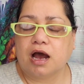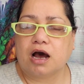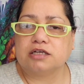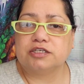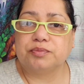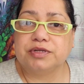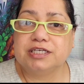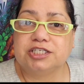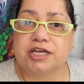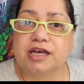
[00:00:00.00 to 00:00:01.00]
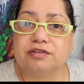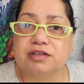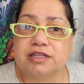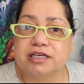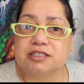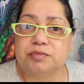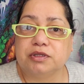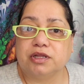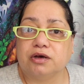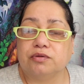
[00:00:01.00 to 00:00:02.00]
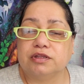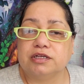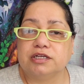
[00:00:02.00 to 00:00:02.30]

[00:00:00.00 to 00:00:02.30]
Also, please check out the links below in the